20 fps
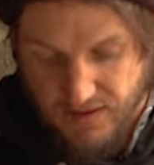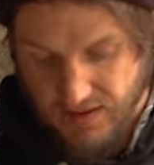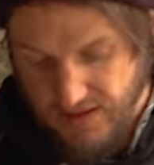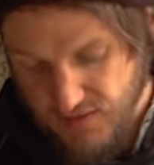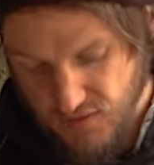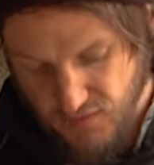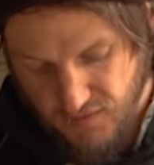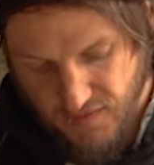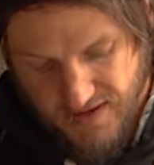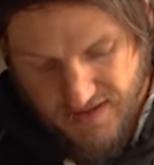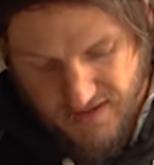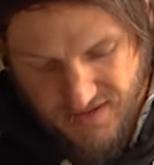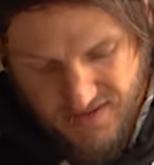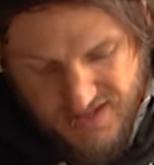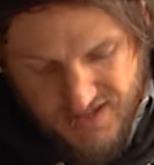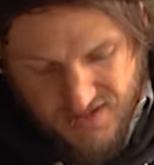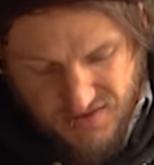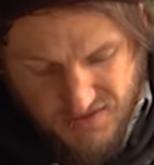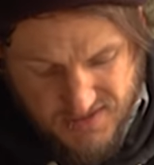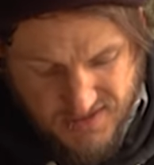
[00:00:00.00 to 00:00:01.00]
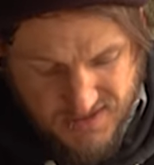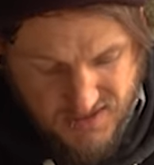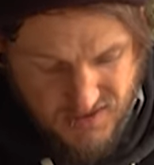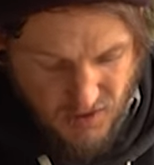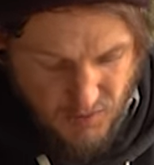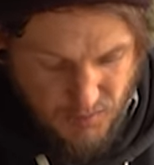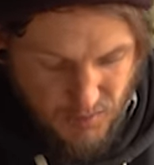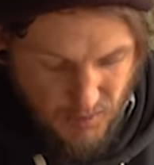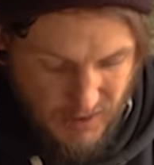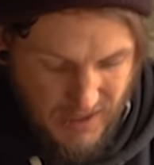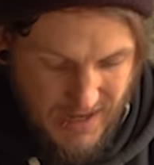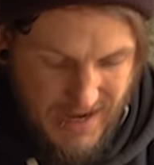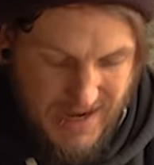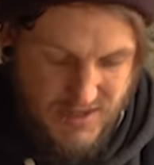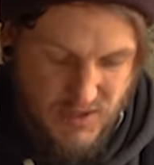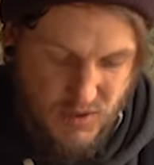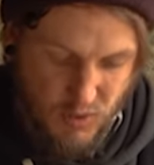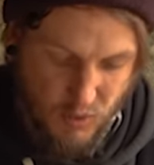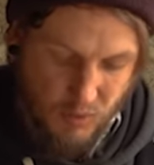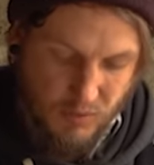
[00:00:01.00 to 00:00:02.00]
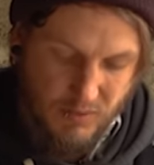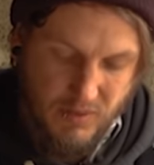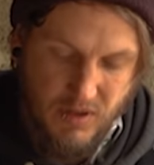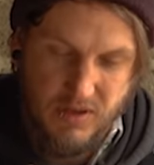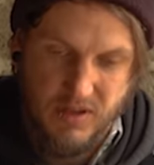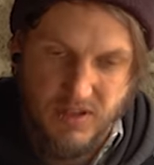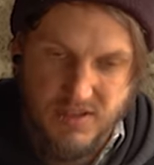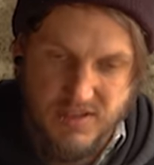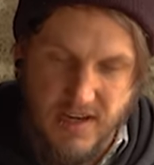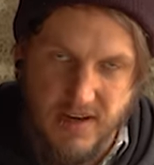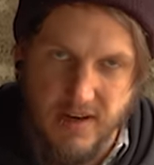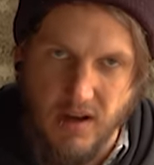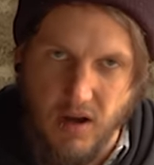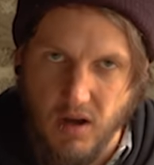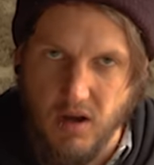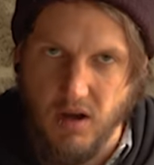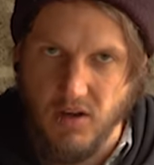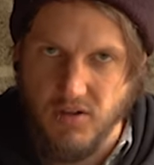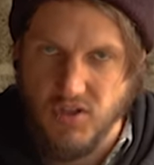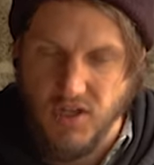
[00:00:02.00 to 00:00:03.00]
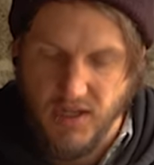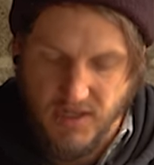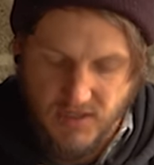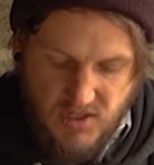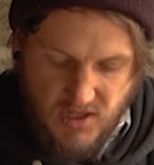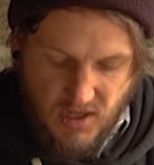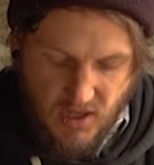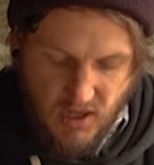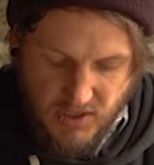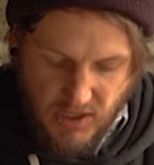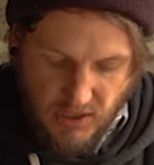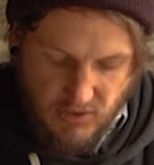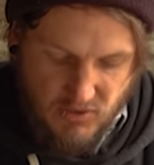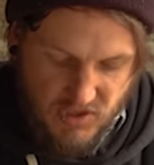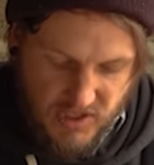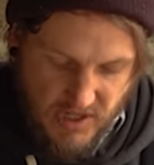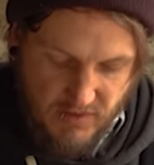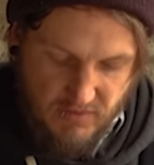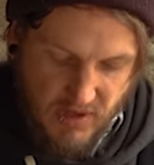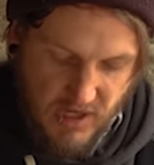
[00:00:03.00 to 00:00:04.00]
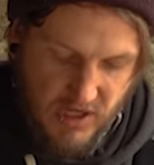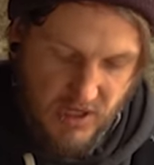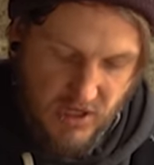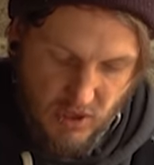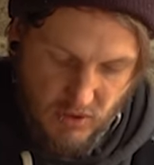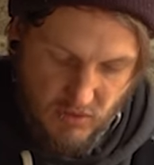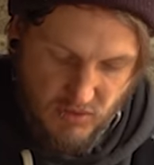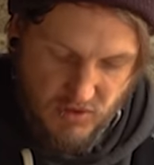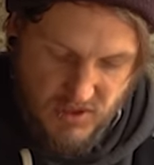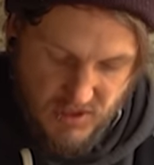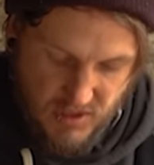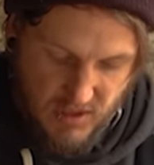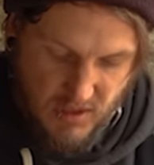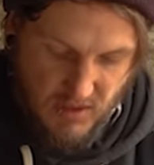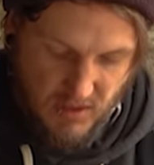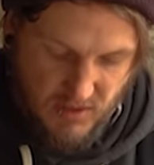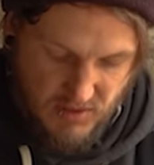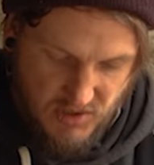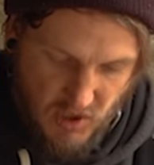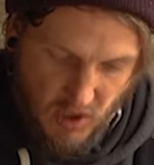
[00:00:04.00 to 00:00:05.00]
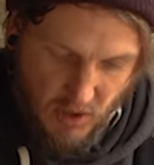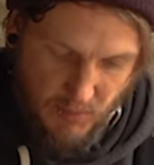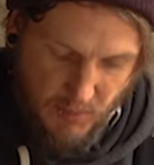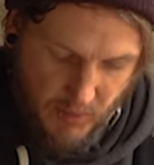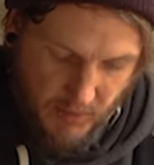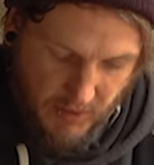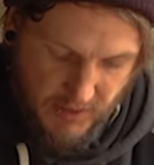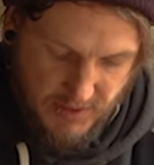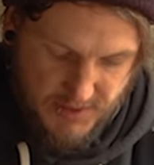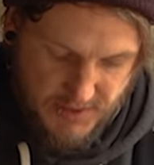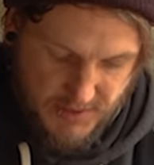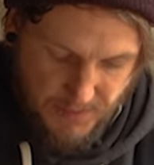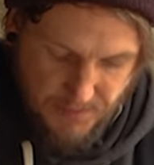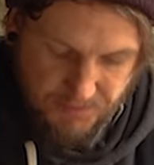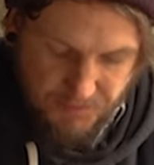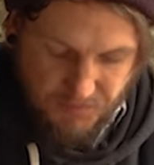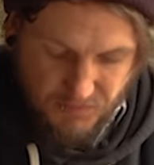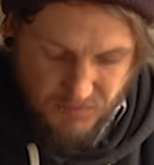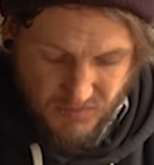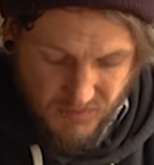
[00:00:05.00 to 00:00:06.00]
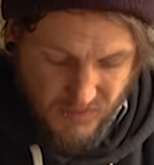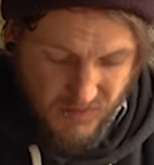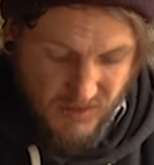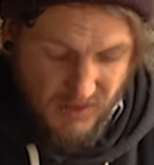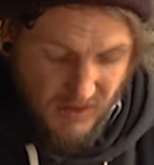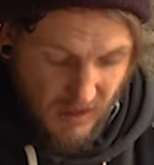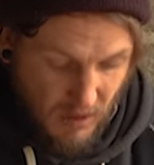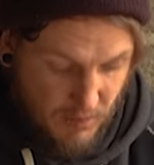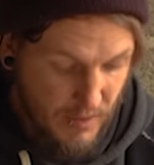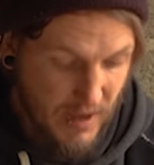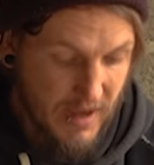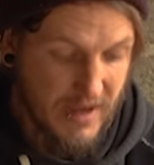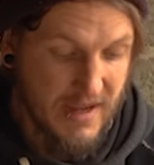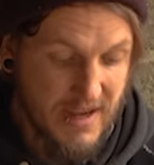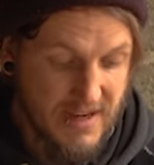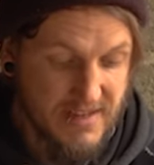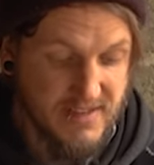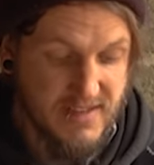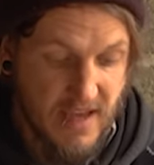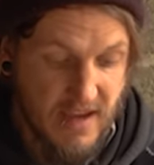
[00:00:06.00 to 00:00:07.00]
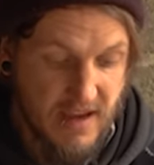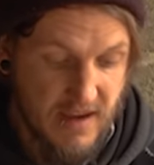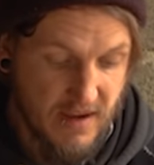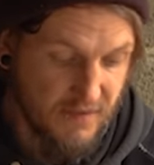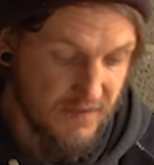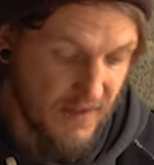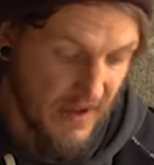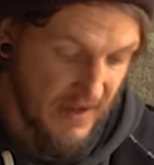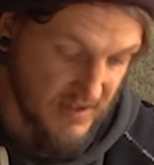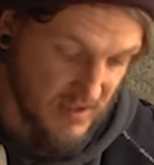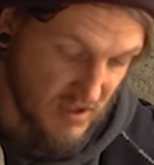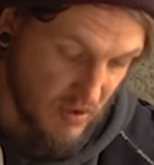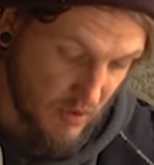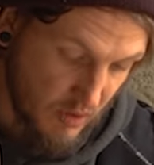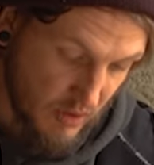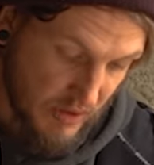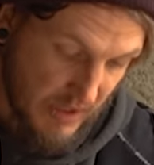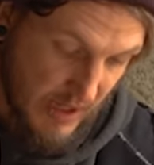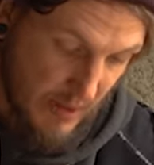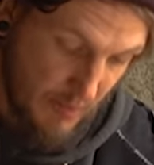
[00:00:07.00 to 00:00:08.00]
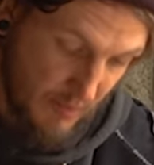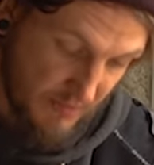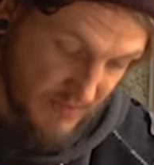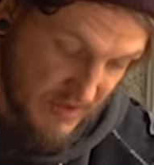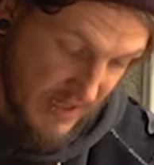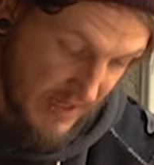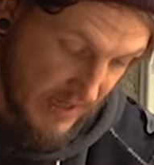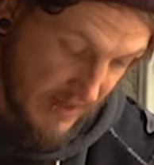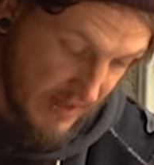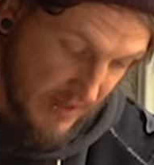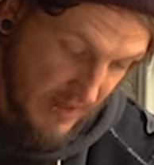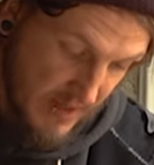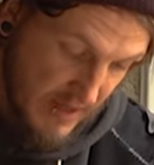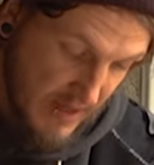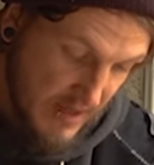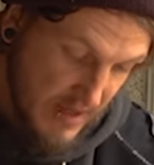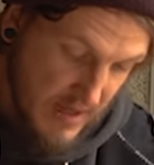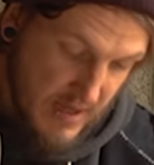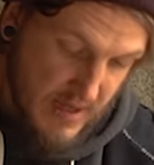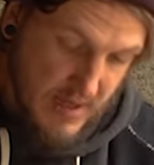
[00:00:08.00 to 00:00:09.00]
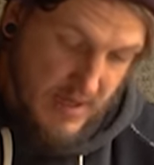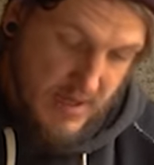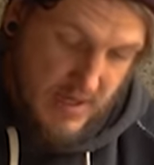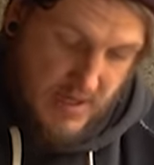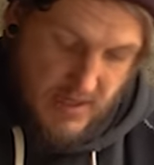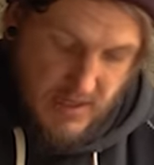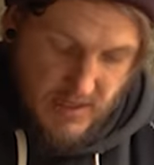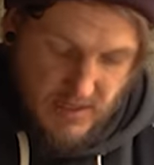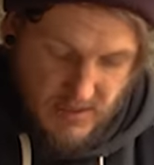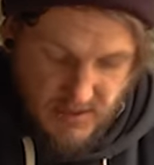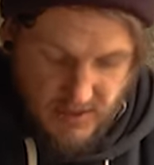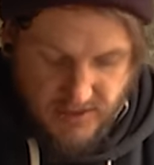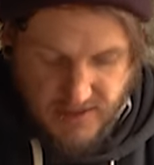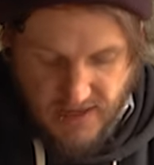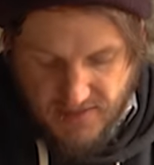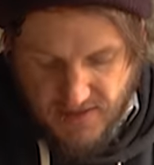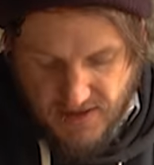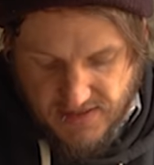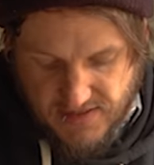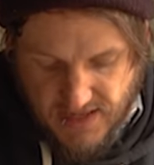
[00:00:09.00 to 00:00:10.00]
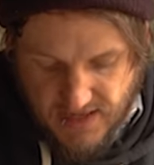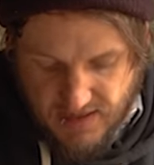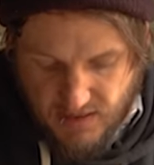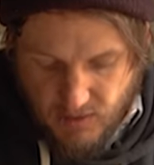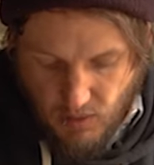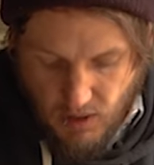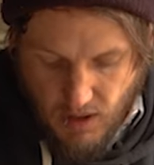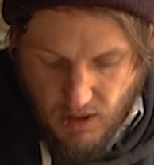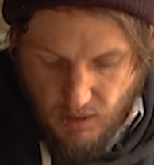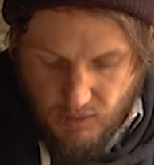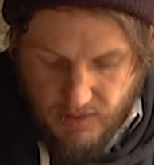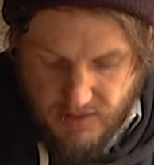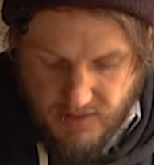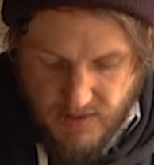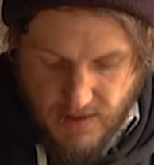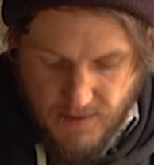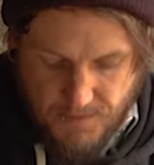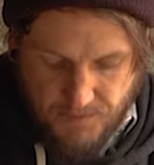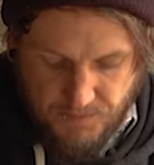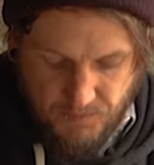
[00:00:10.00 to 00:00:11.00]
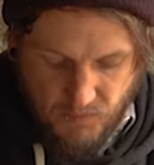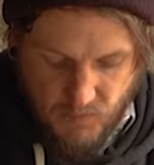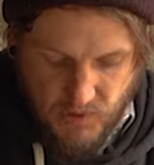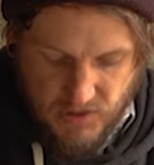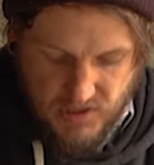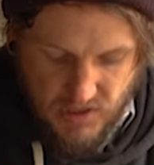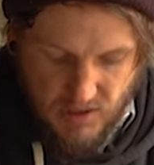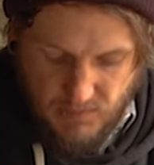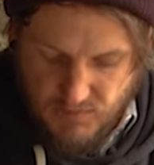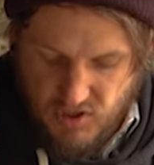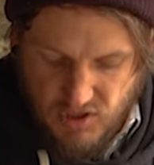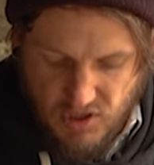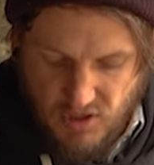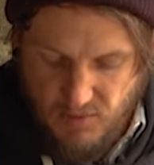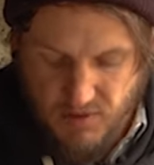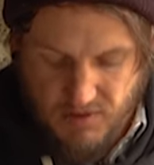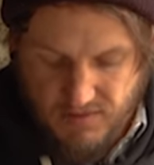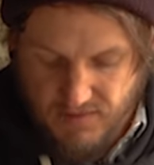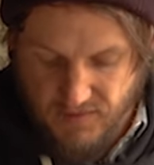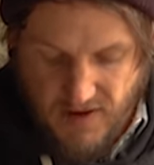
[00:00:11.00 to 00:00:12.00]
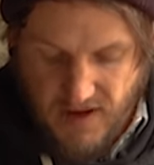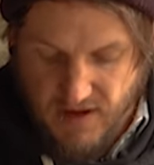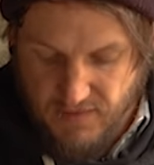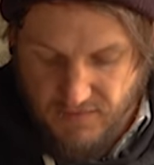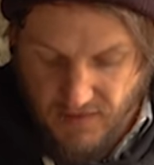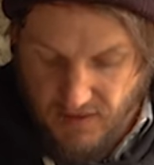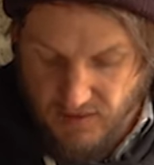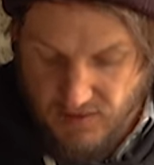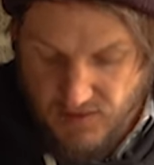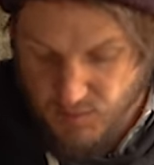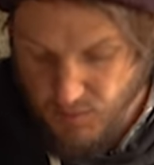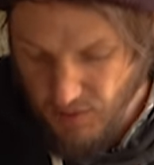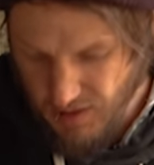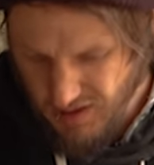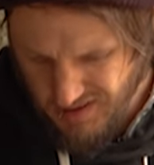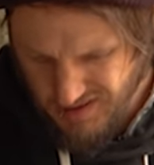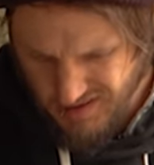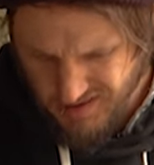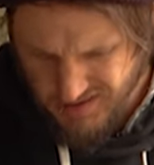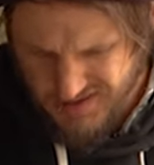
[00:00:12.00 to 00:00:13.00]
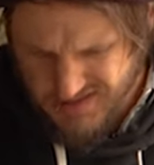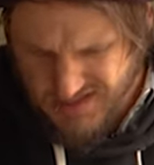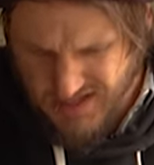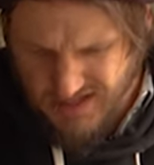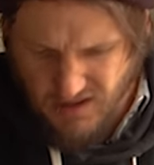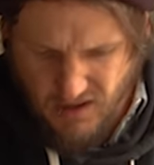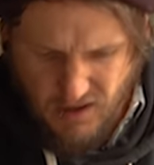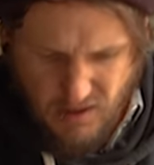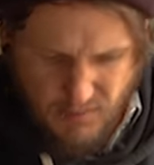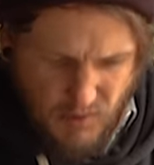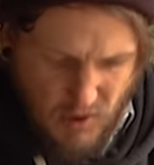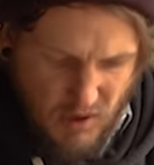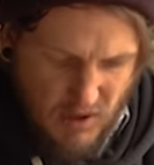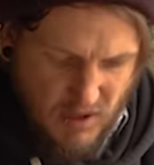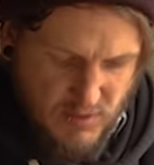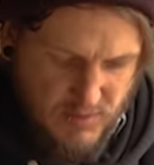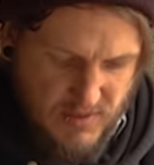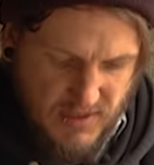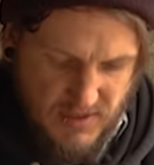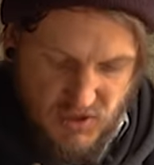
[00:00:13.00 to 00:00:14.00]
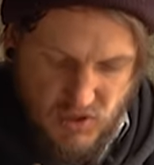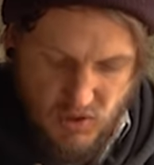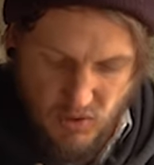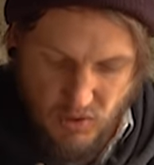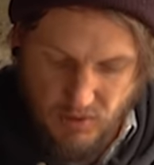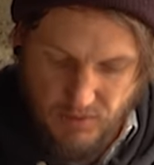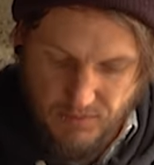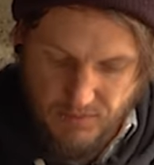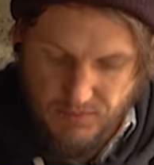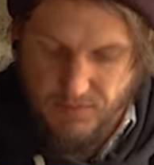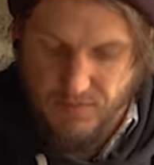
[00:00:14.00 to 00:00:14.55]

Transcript: in actual fact, I didn't use this side pocket at all. Like I said, I like jeans. I don't generally use side pockets, but it is there if that is your cup of tea. So yeah, there's that little hole in there, which I'm assuming is for headphones, but like I said, I'm not 100% sure.